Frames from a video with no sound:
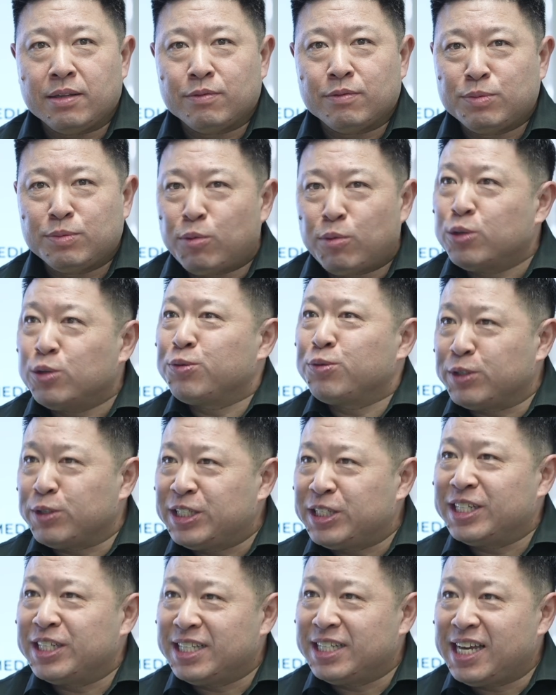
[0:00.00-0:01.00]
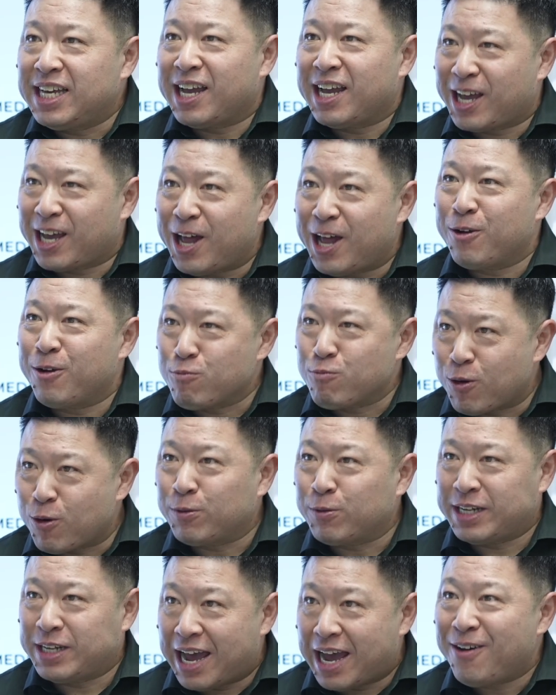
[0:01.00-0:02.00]
Most recently, I kind of
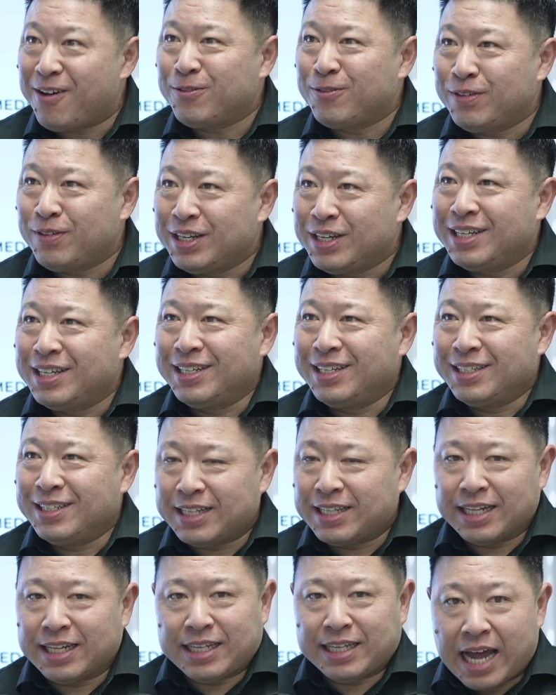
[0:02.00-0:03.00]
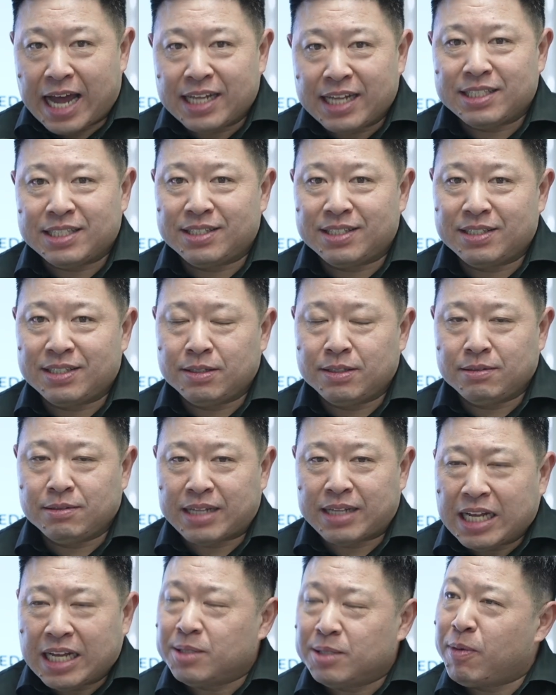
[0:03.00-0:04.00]
wrote down that's
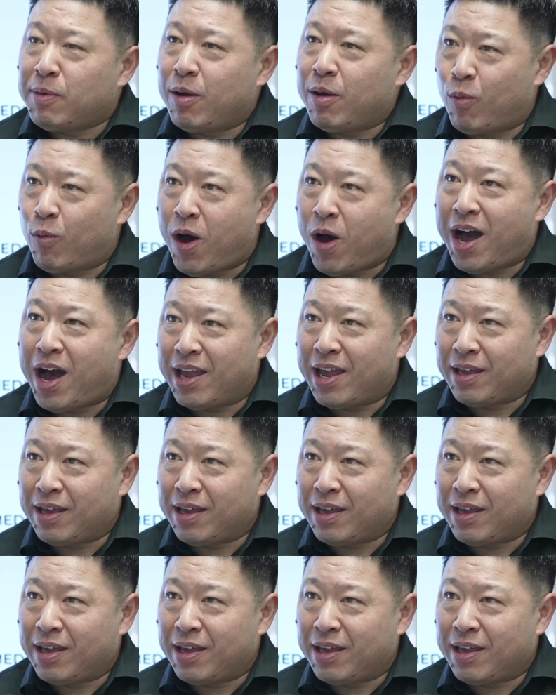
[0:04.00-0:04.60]
my why.